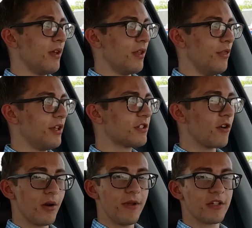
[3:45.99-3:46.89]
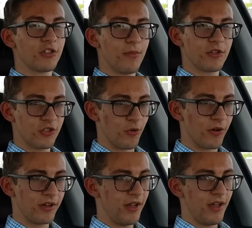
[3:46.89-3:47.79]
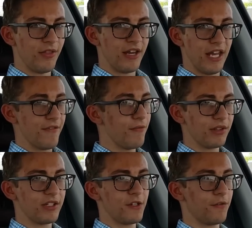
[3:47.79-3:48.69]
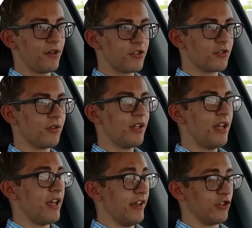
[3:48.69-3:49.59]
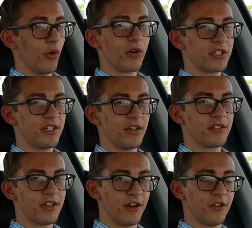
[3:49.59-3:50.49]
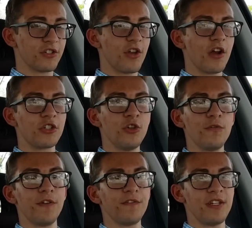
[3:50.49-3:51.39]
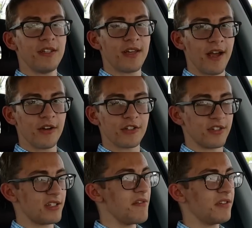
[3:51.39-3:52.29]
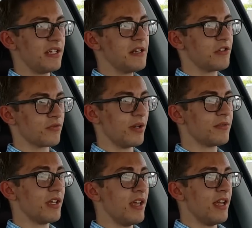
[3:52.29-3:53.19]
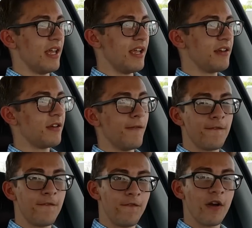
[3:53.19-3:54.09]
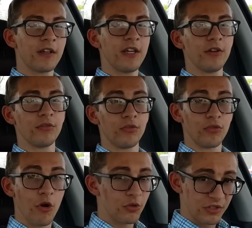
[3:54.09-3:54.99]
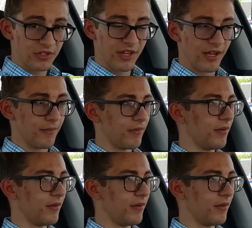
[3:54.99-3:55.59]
This car makes so much torque that even with the differential, it torque steers, and on the stock 215 tires on 17-inch rims, it fucking roasts them.